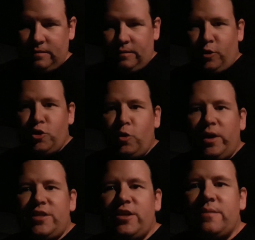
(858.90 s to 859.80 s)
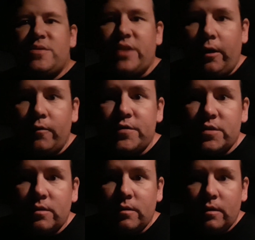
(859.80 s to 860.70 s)
They're doing it to
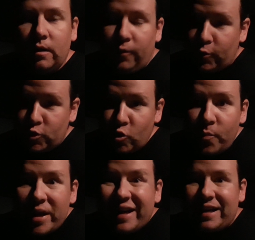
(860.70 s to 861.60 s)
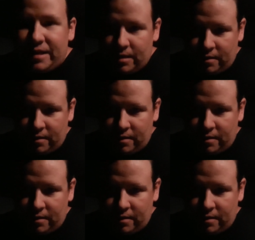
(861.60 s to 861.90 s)
themselves. Their stupidity.